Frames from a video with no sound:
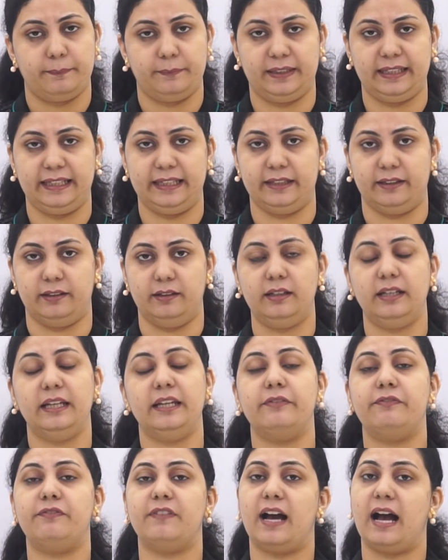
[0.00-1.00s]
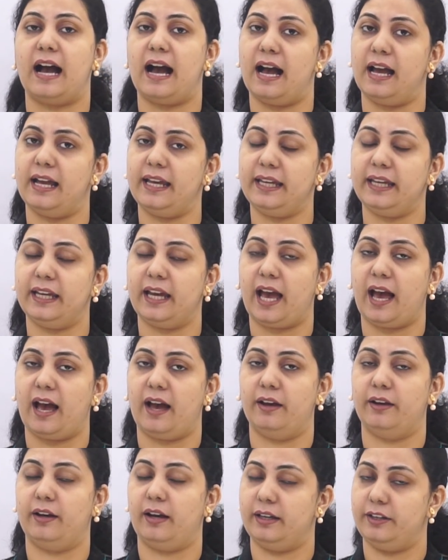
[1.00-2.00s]
dear, if
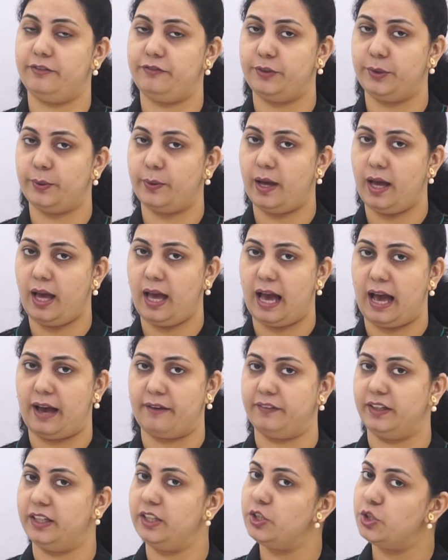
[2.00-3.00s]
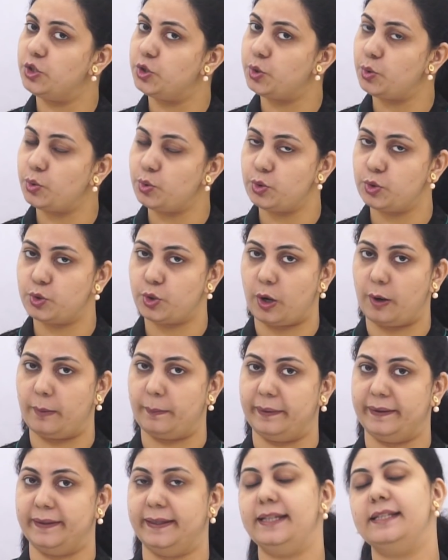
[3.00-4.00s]
you are having 2
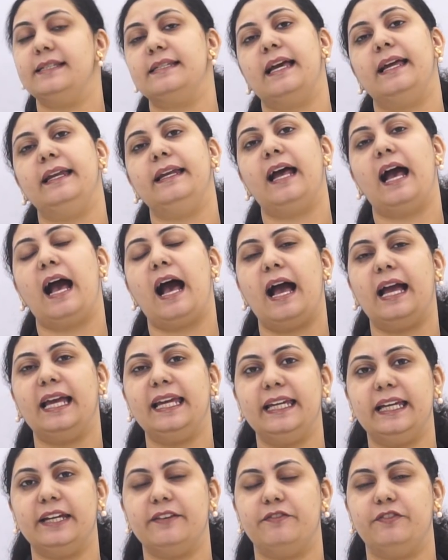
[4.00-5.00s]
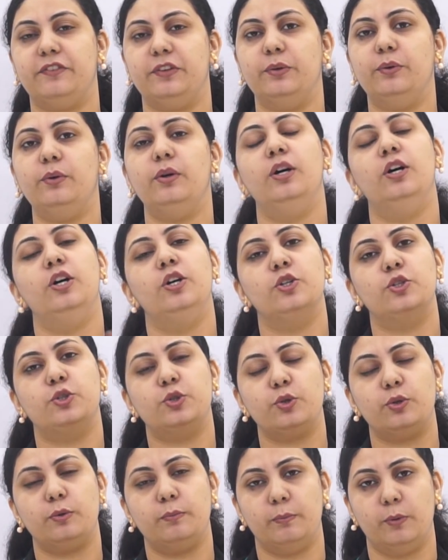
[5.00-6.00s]
strawberries and I give you
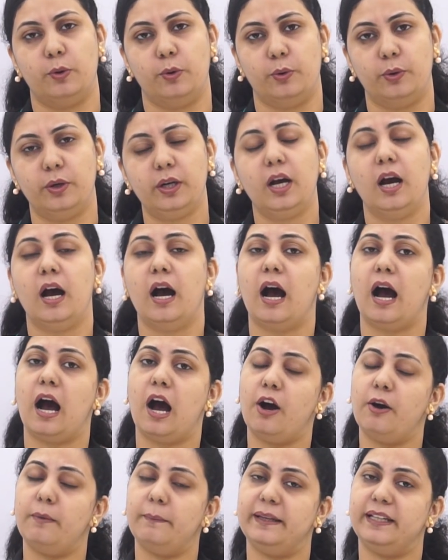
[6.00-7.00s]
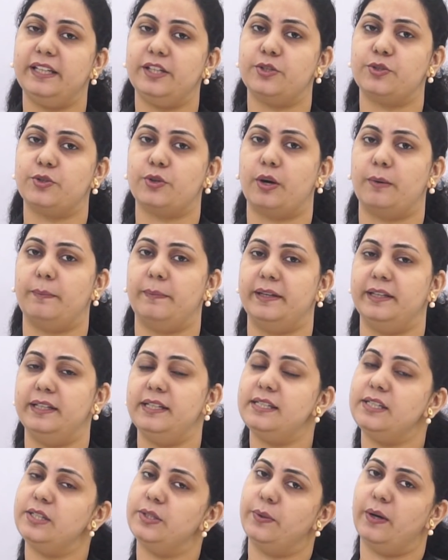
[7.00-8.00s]
2 more, how many
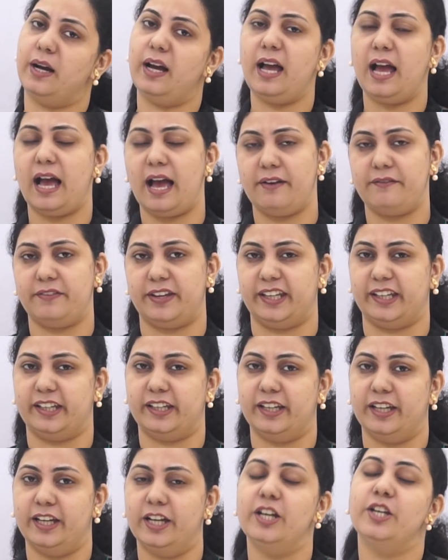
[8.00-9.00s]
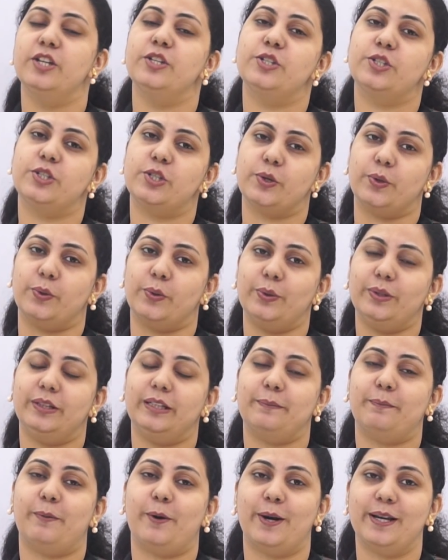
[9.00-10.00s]
strawberries you are having? So the
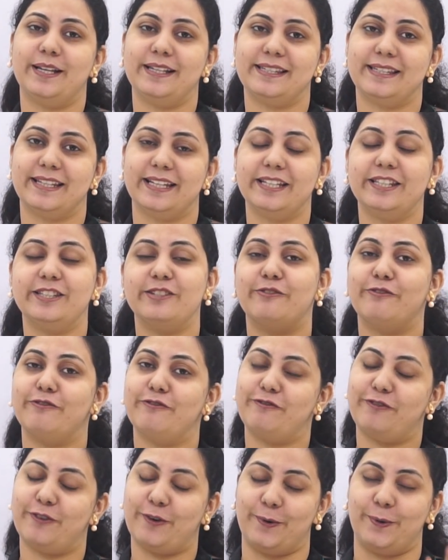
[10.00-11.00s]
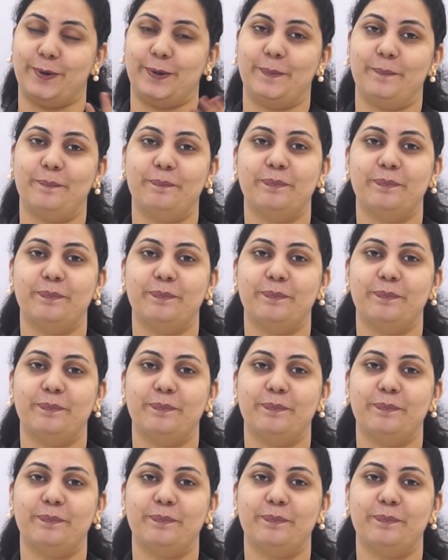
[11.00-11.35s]
boy said 4.